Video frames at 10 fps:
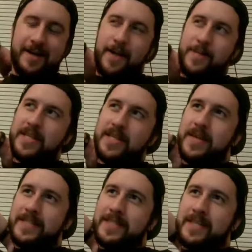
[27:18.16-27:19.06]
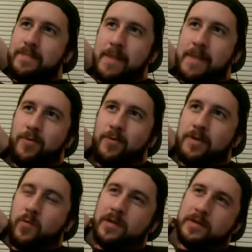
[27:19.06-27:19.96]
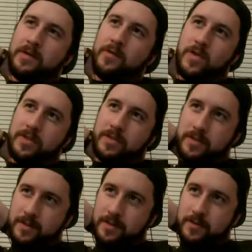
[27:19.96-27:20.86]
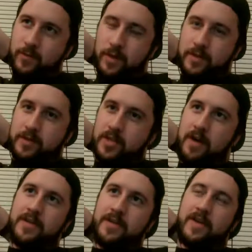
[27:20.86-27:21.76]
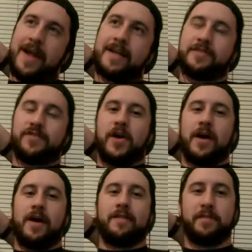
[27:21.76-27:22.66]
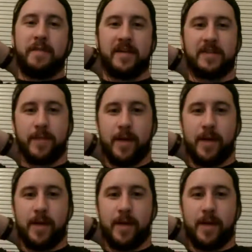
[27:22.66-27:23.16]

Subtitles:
I mean, the USC people will talk till their heads fall off about the bubble